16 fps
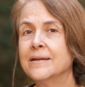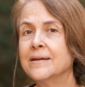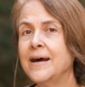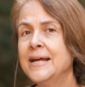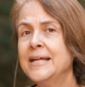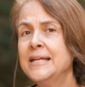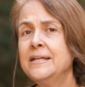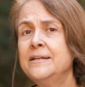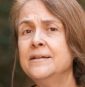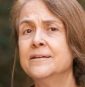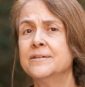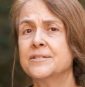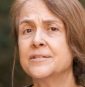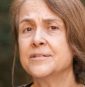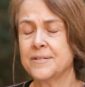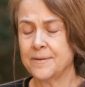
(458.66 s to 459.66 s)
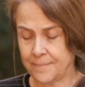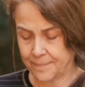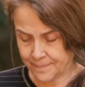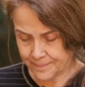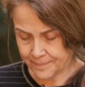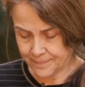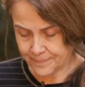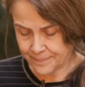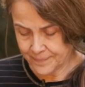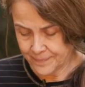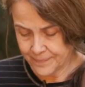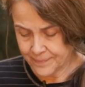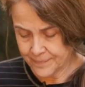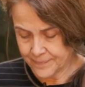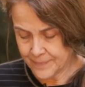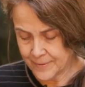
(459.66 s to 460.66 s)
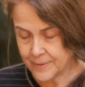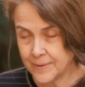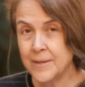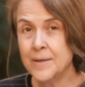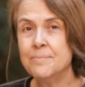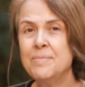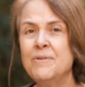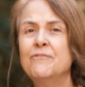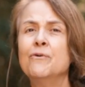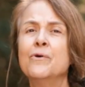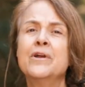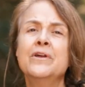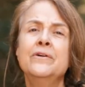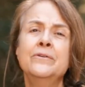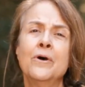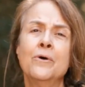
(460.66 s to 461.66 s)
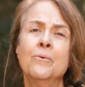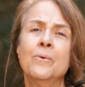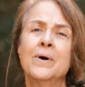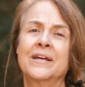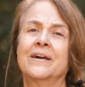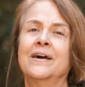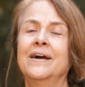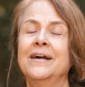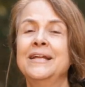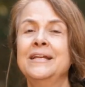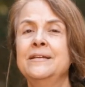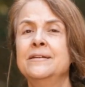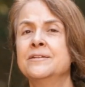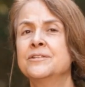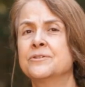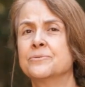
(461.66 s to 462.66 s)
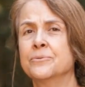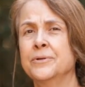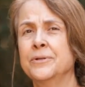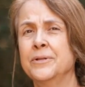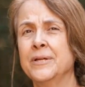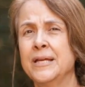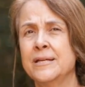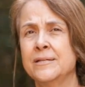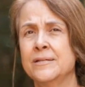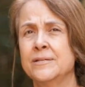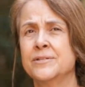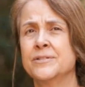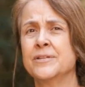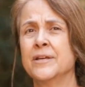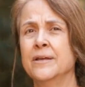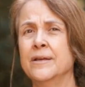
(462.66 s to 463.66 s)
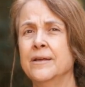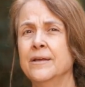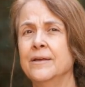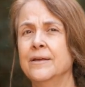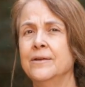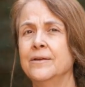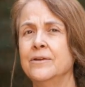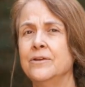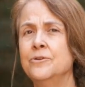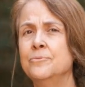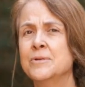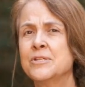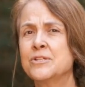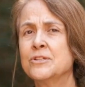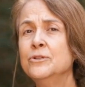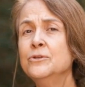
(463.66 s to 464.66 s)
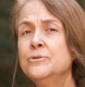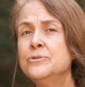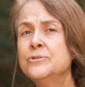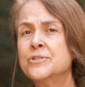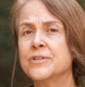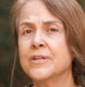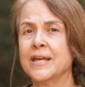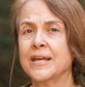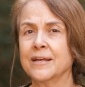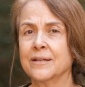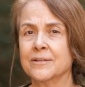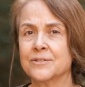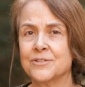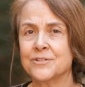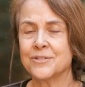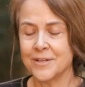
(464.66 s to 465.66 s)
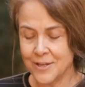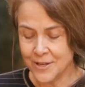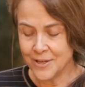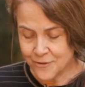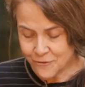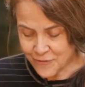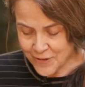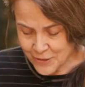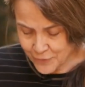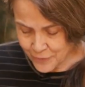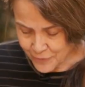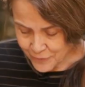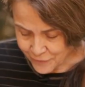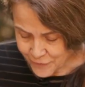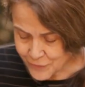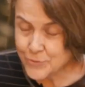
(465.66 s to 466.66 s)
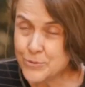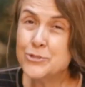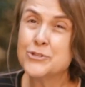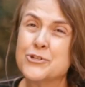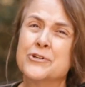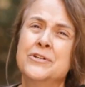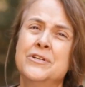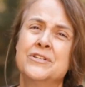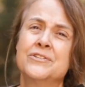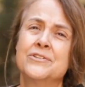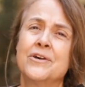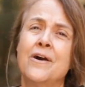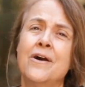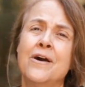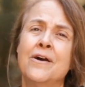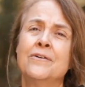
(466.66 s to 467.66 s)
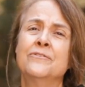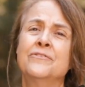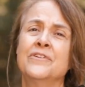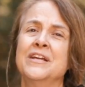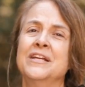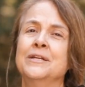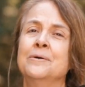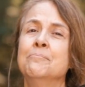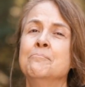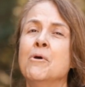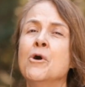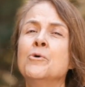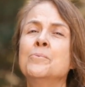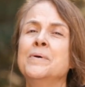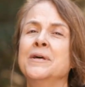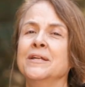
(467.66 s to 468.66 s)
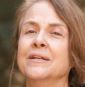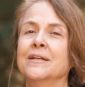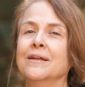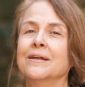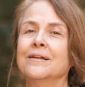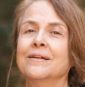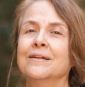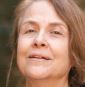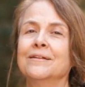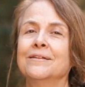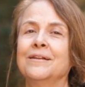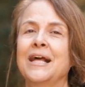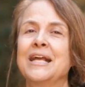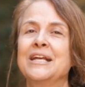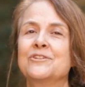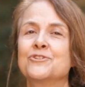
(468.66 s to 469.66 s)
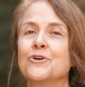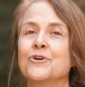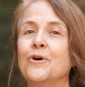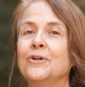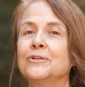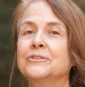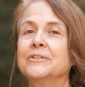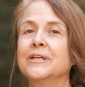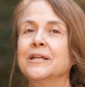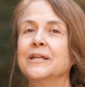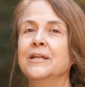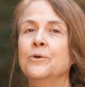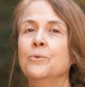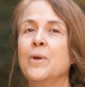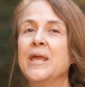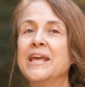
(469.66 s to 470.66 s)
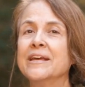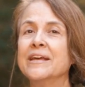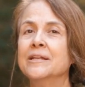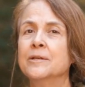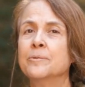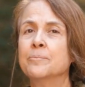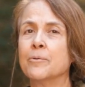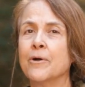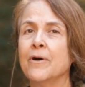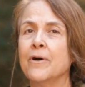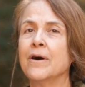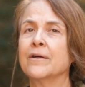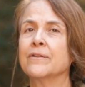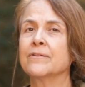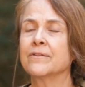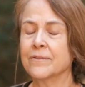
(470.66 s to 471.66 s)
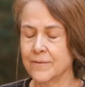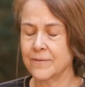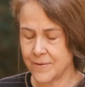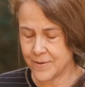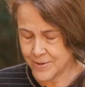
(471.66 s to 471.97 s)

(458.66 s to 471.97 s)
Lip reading: Kindness. Before you know what kindness really is, you must lose things. Feel the future dissolve in a moment, like salt in a weakened broth.